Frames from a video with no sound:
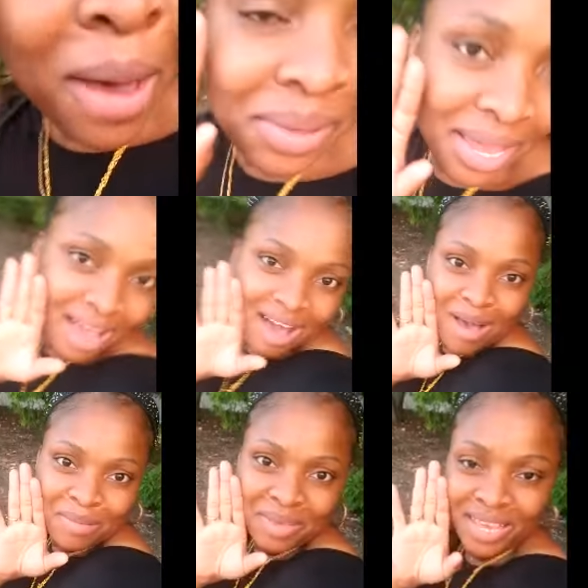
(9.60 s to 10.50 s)
army,
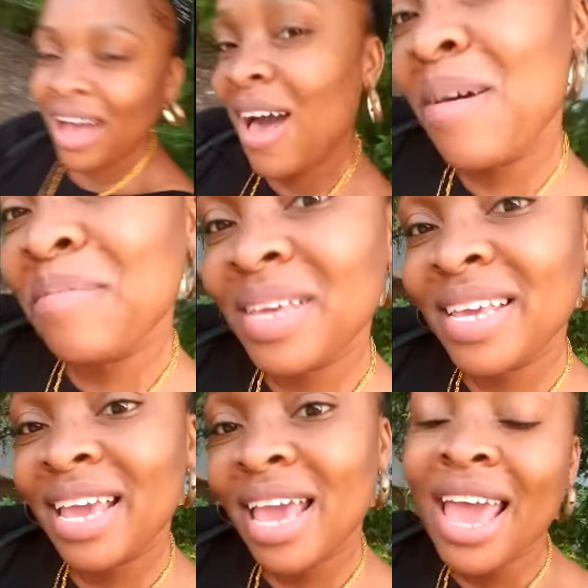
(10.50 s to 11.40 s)
army,
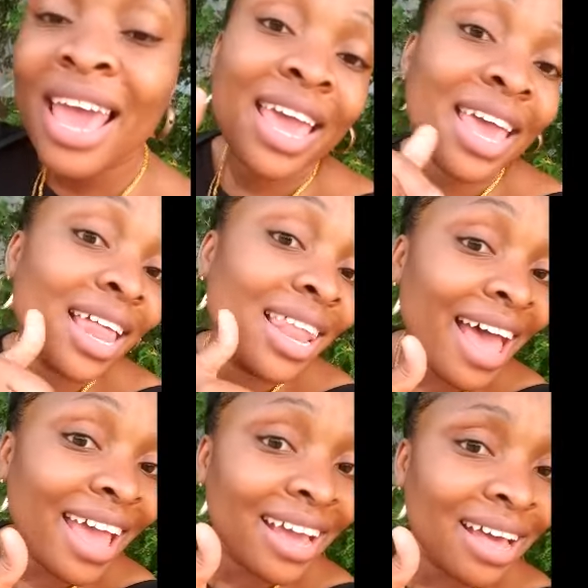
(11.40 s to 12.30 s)
army. Hit
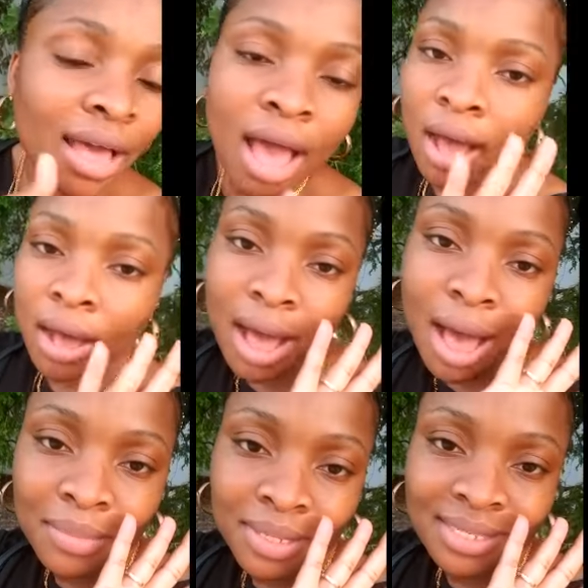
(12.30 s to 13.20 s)
like,
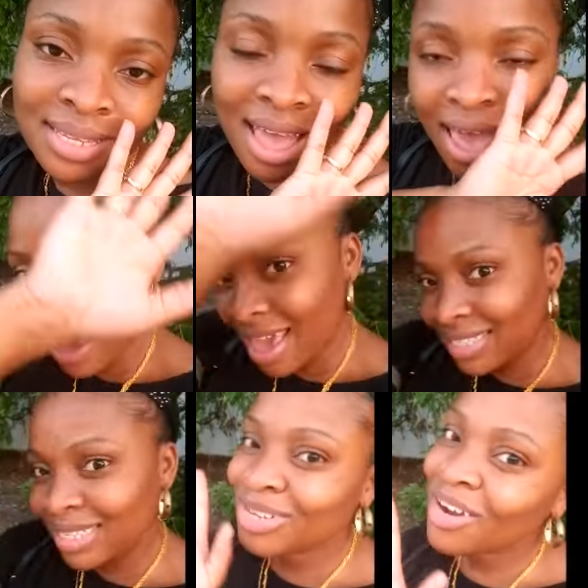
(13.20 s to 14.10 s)
comment,
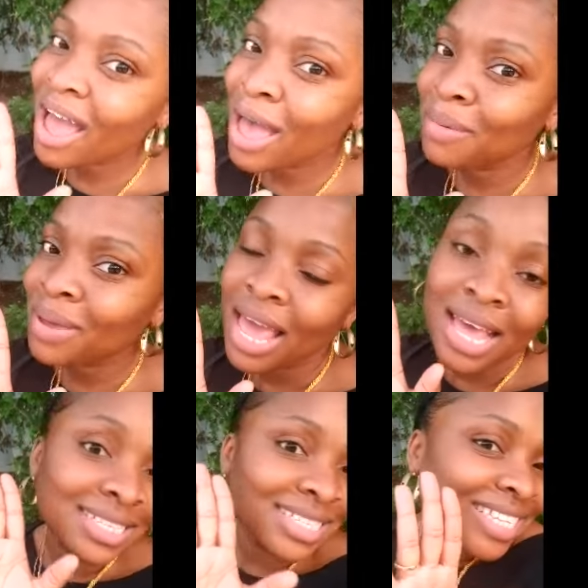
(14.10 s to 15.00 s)
and subscribe.
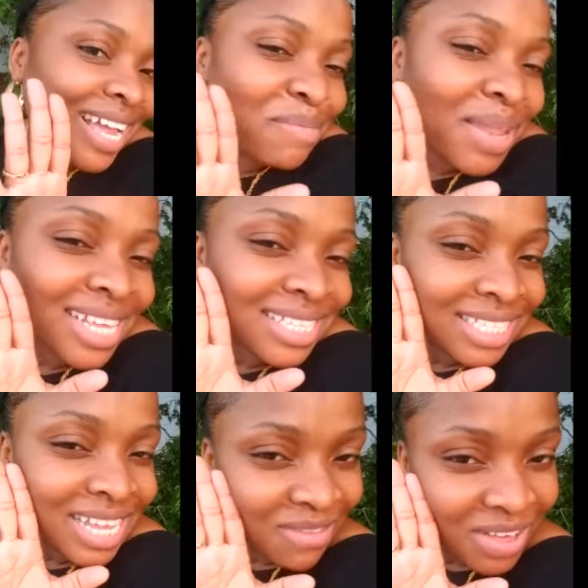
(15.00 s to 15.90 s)
Stay
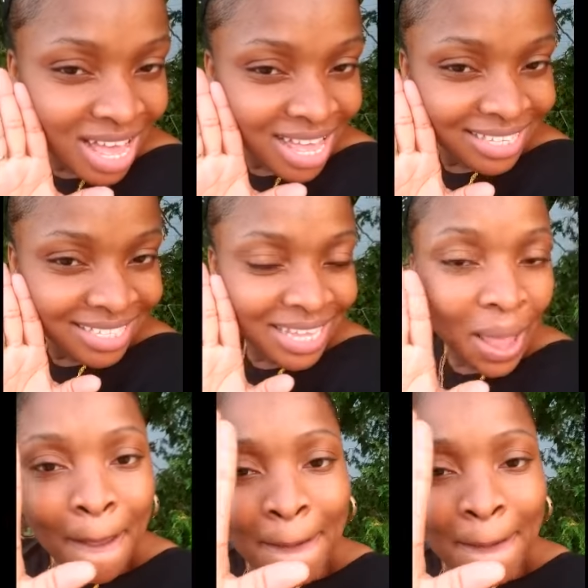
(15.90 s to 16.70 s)
blessed, divas.